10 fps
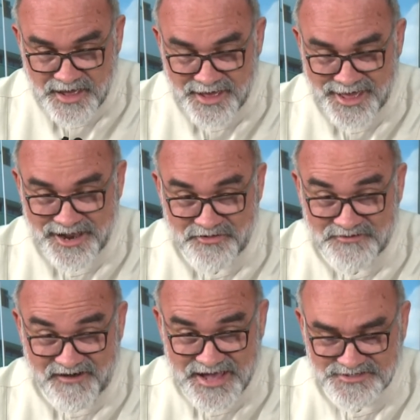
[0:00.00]
health
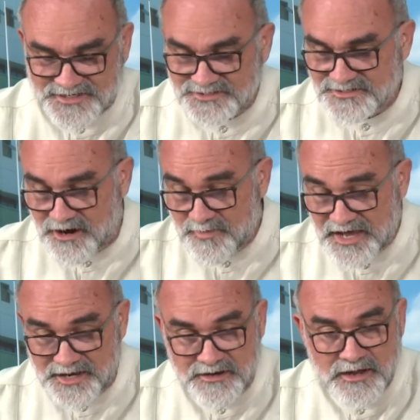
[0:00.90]
advisors coming
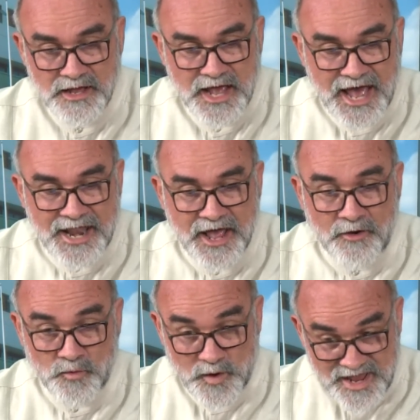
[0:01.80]
in,
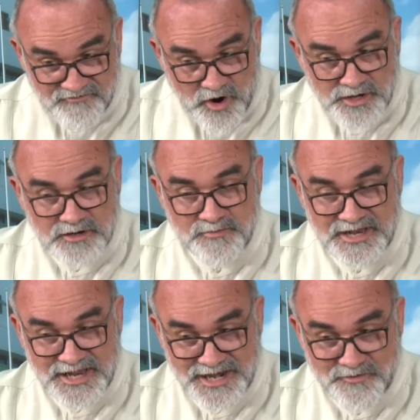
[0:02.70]
and we have got to be
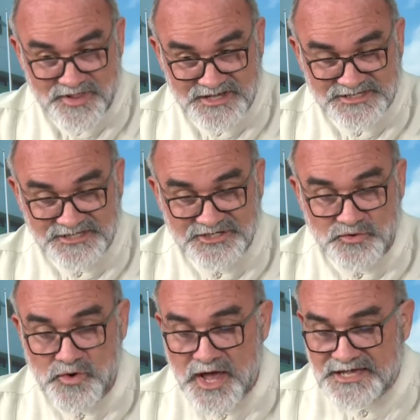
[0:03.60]
dealing with this
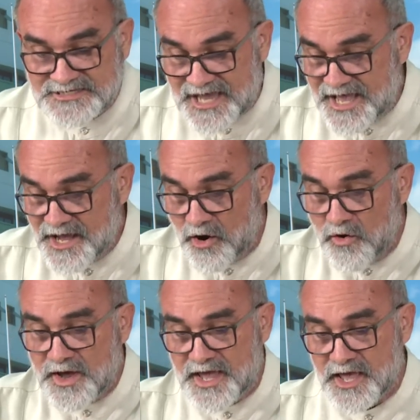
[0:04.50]
issue, saying,
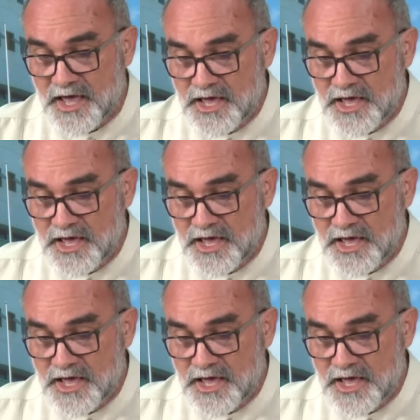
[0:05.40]
okay,